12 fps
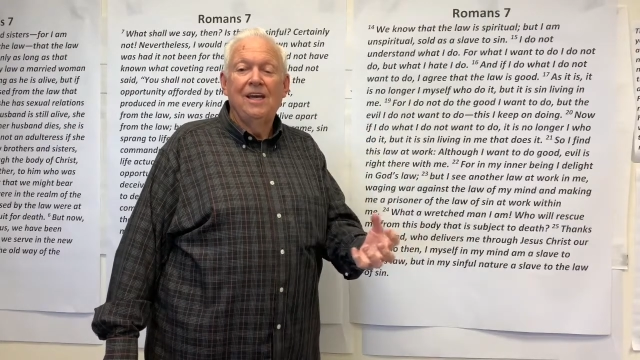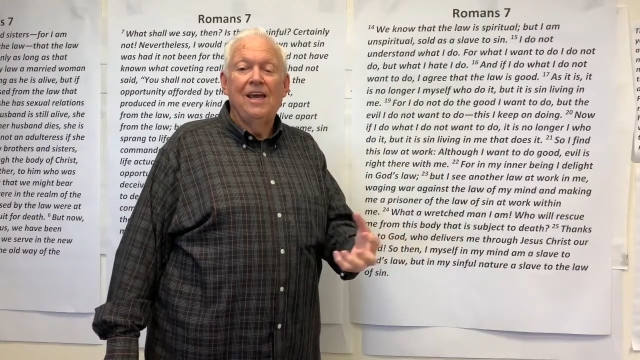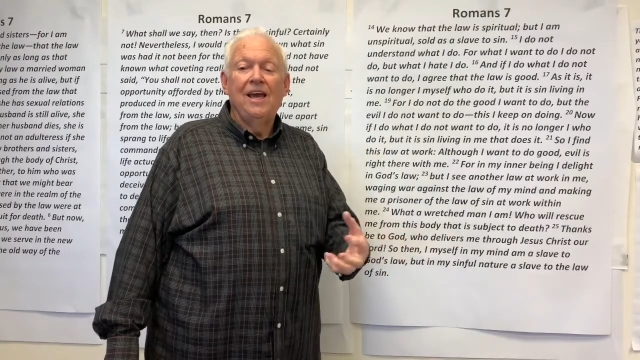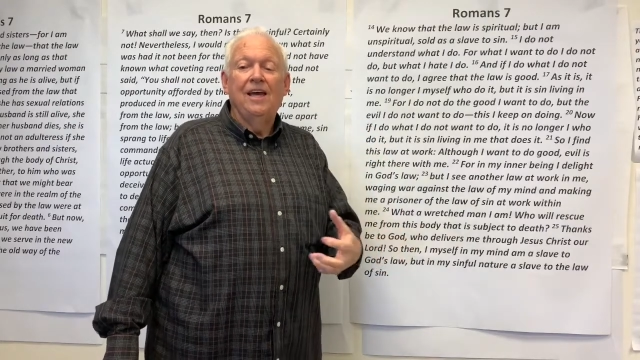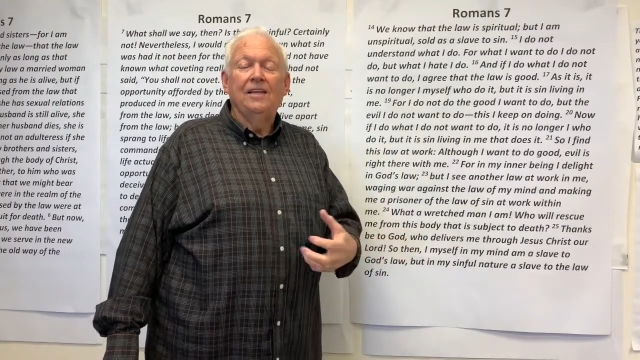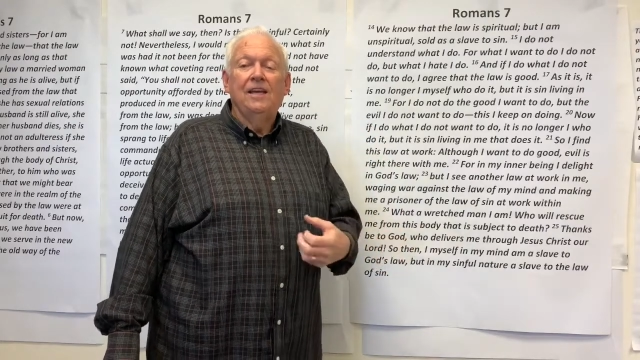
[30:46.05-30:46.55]

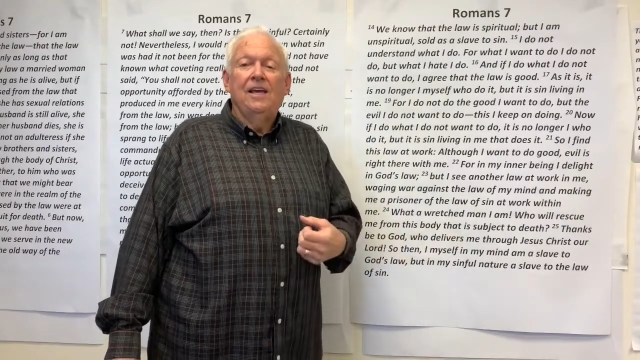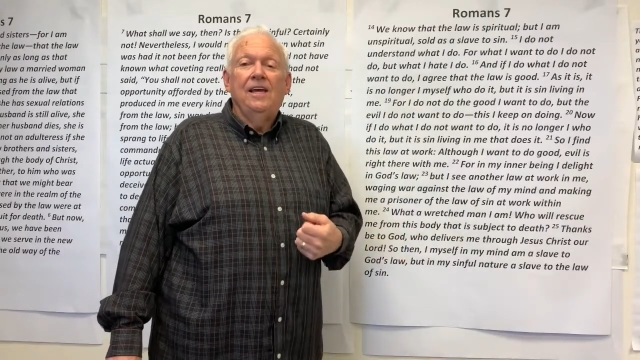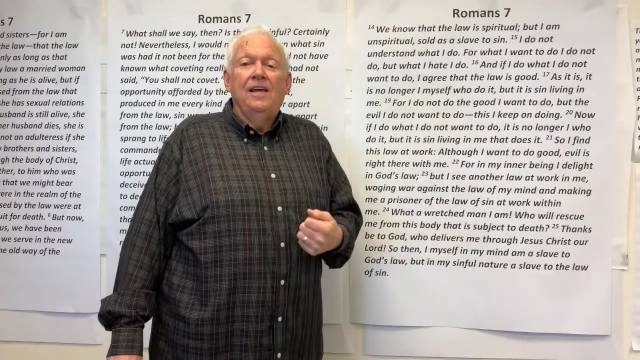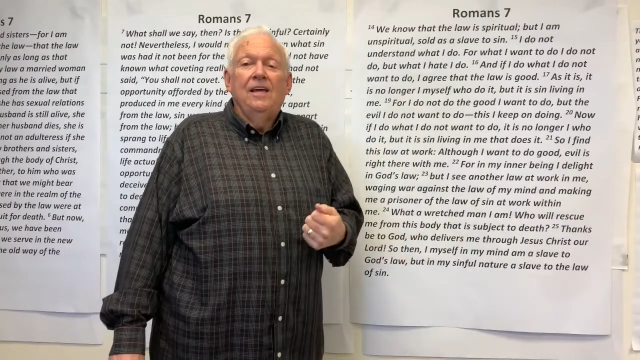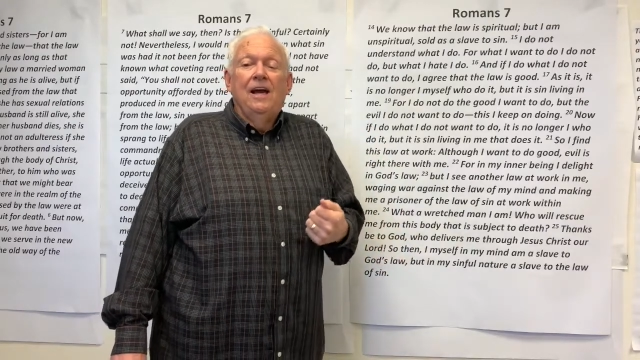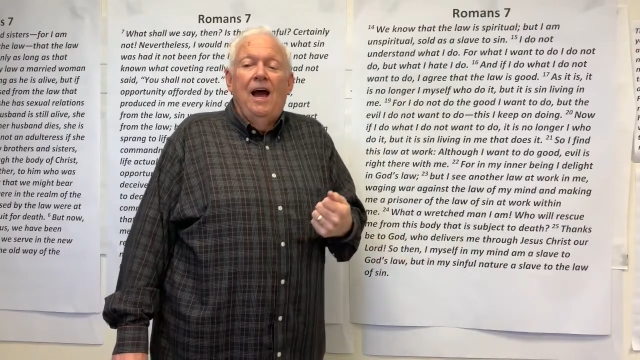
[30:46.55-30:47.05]

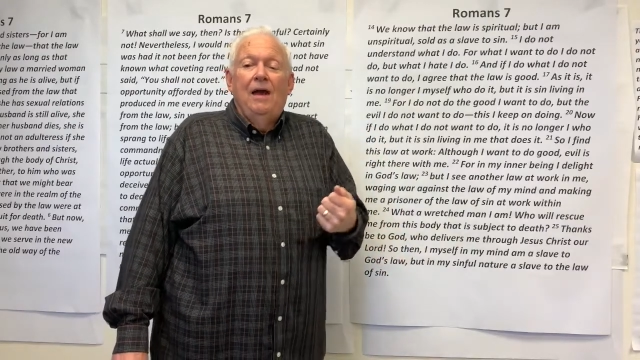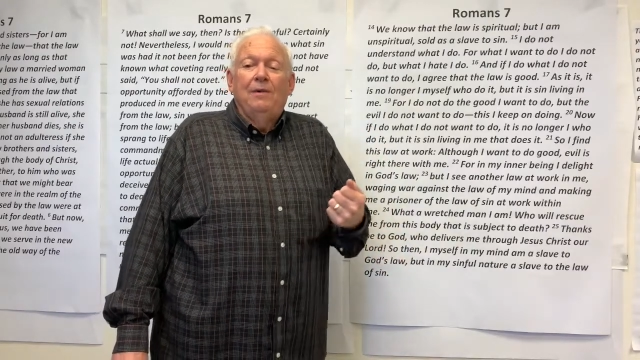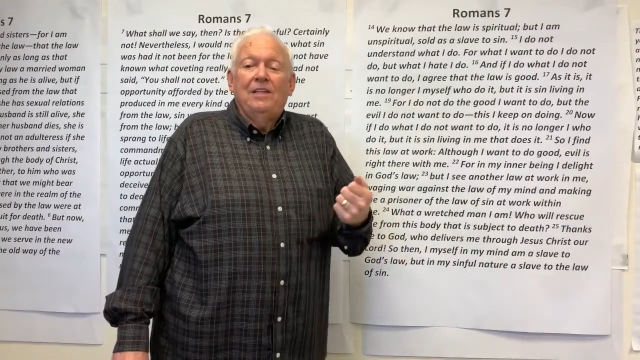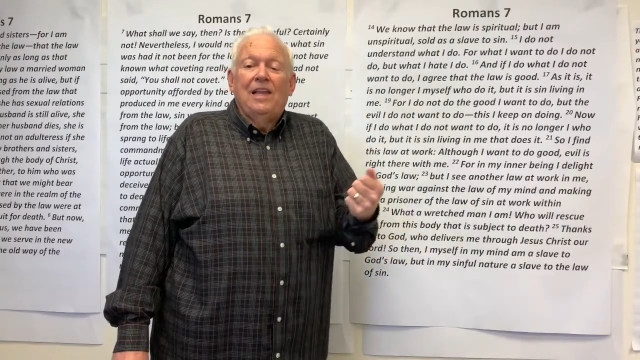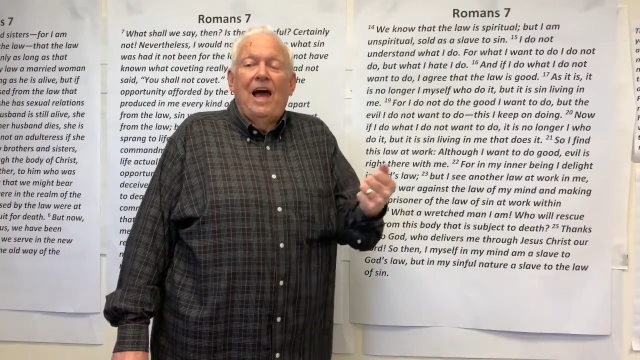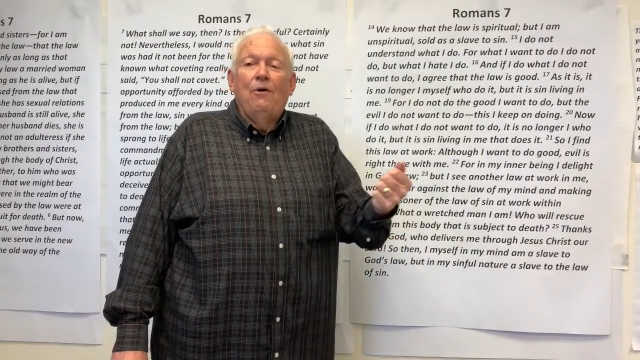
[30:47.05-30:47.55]
I am
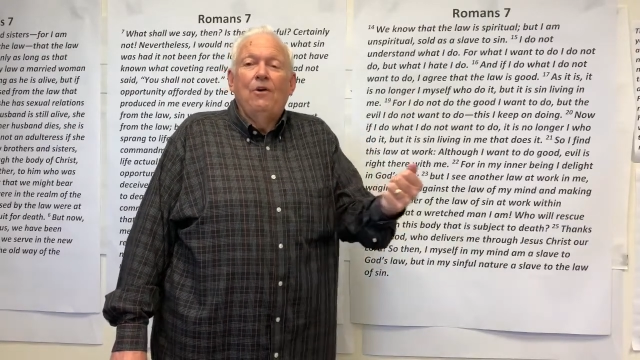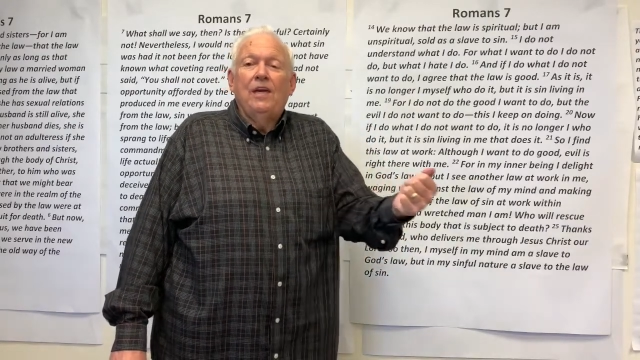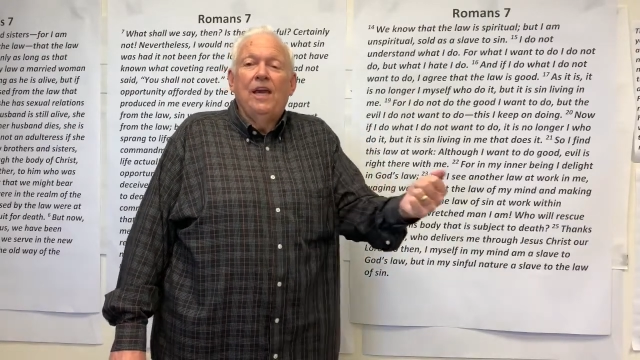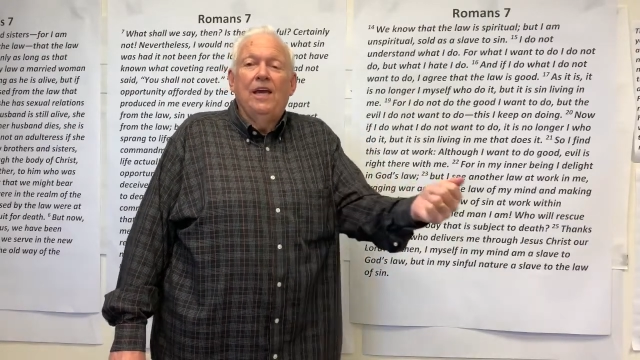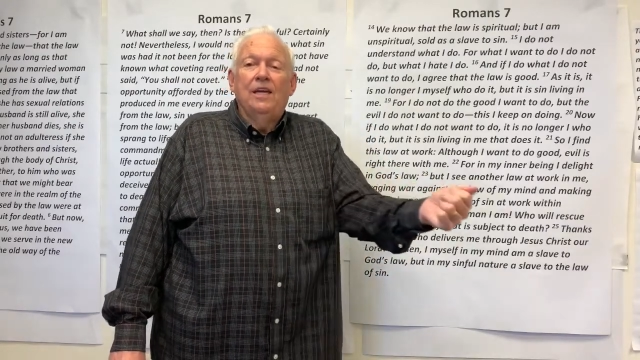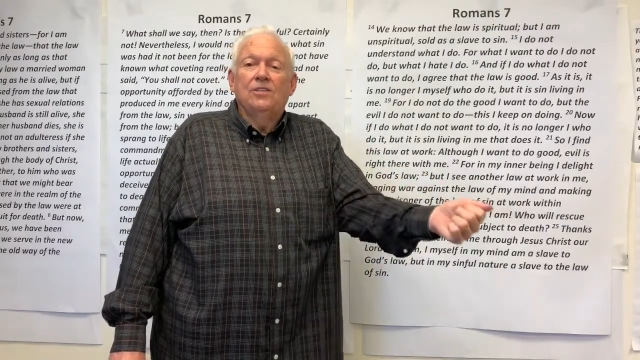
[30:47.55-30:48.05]
allowing
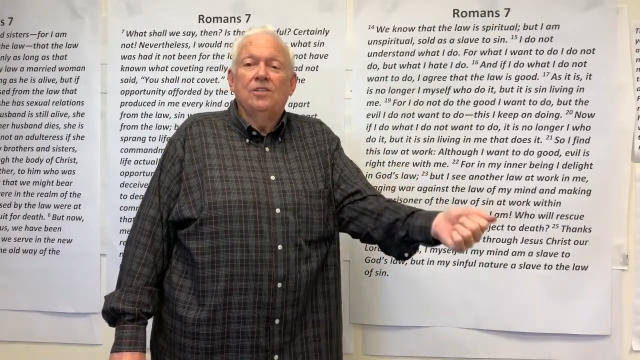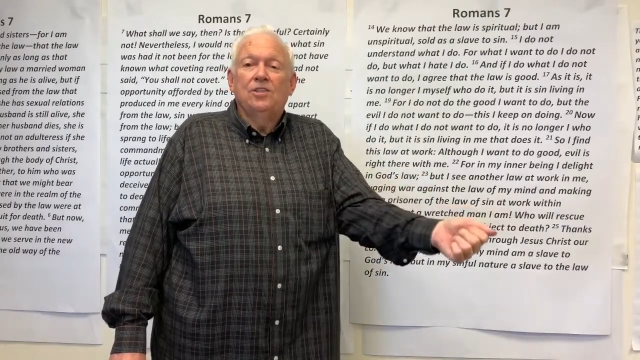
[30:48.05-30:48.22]
it to